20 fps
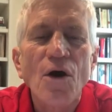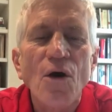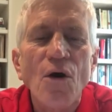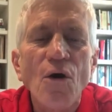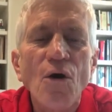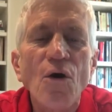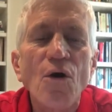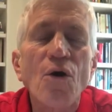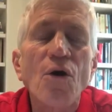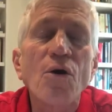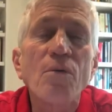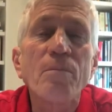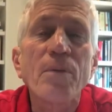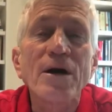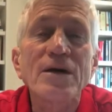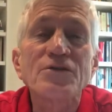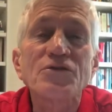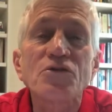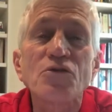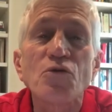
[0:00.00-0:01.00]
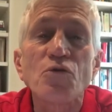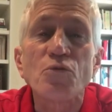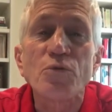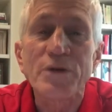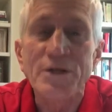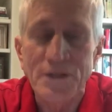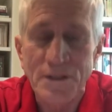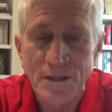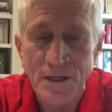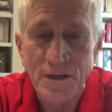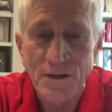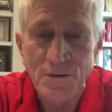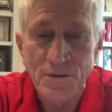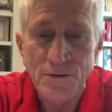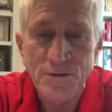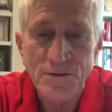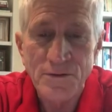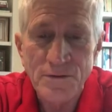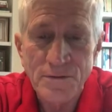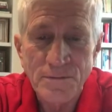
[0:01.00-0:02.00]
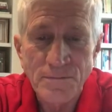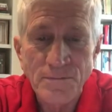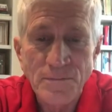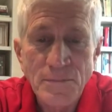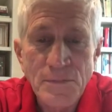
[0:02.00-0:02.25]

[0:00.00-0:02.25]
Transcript: all bicycle retailers.